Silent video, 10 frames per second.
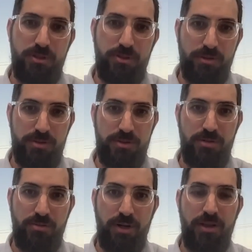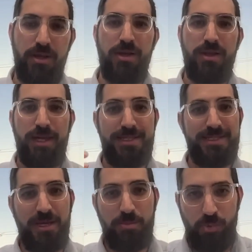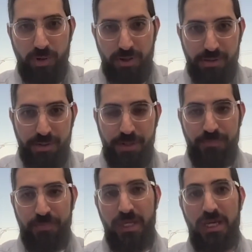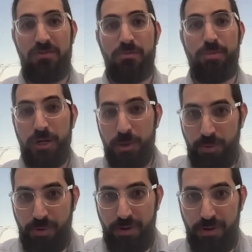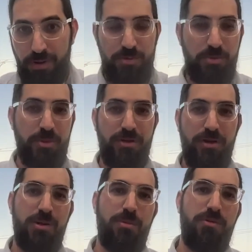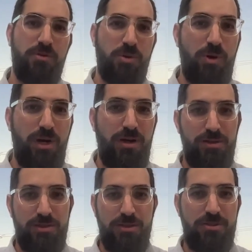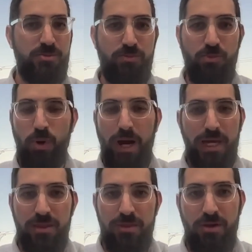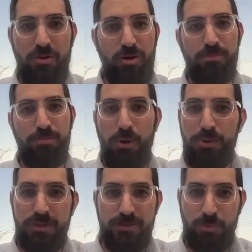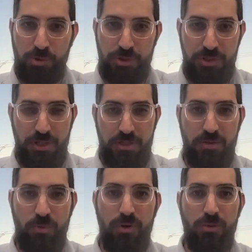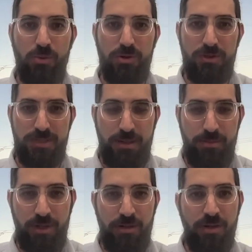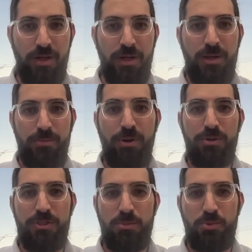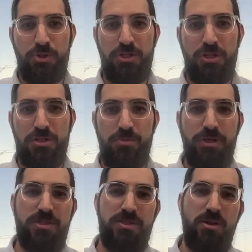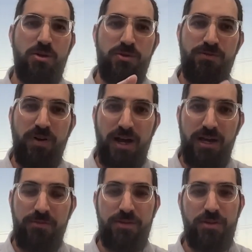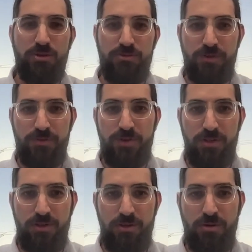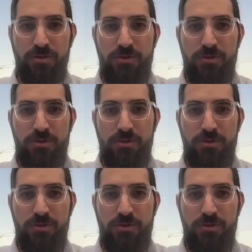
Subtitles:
years, right? That's step one. The even better part, which we've been talking about for a while, is this wacky thing called bonus depreciation. What in the world does that mean? Bonus depreciation means those 5 and those 15 year,